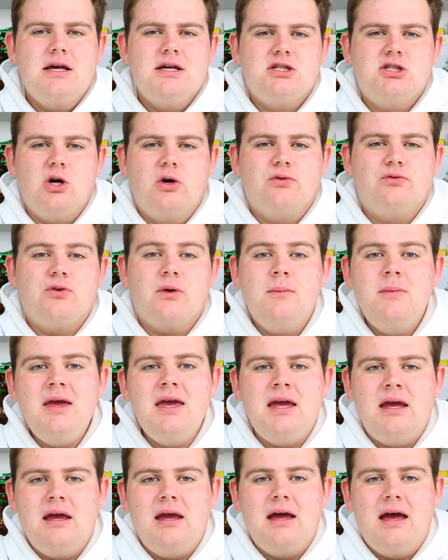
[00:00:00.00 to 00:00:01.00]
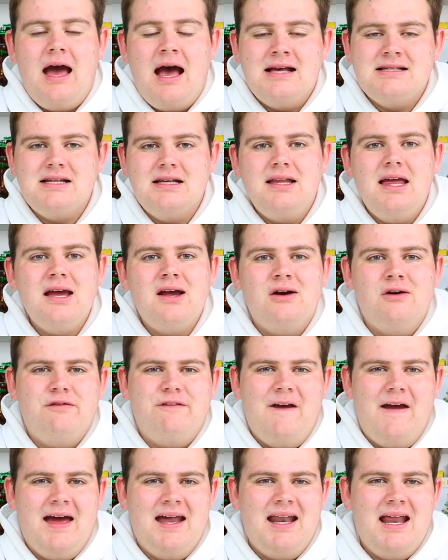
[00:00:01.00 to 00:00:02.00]
So for me, as a LEGO
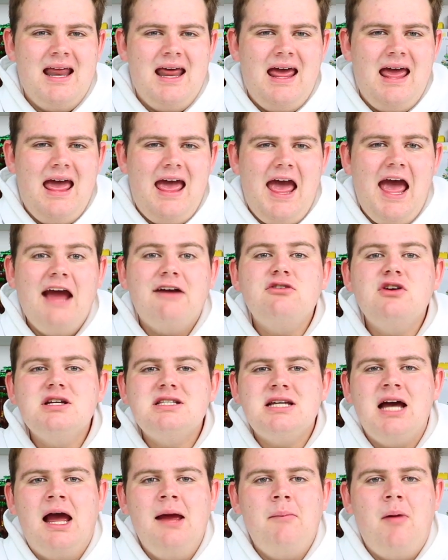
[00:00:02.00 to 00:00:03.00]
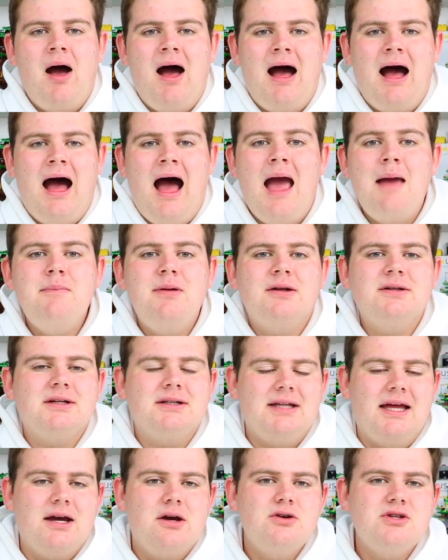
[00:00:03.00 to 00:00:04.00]
fan, every time I build a
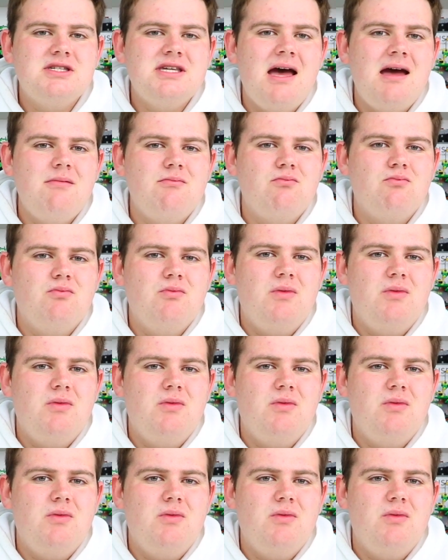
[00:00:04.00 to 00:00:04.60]
LEGO set,